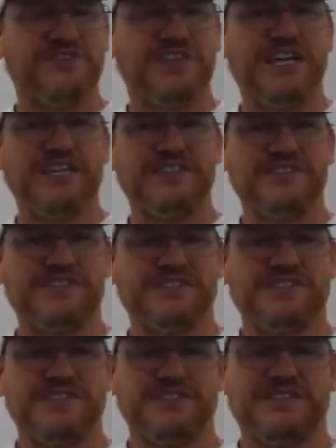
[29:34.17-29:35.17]
of
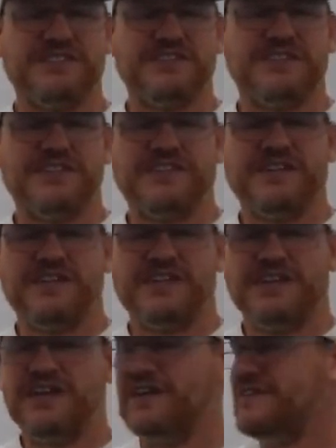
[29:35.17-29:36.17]
lights,
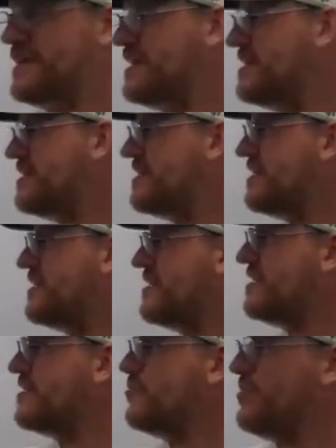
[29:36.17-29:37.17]
and then
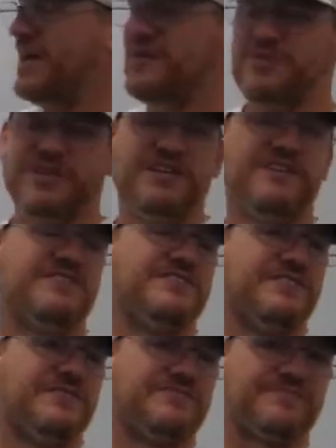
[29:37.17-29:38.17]

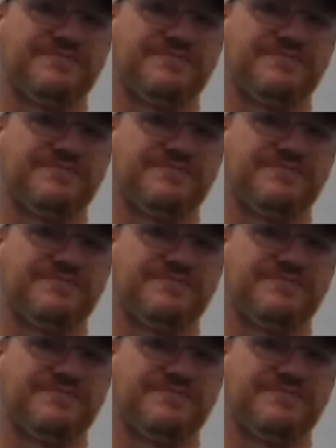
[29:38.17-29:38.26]
PAPIs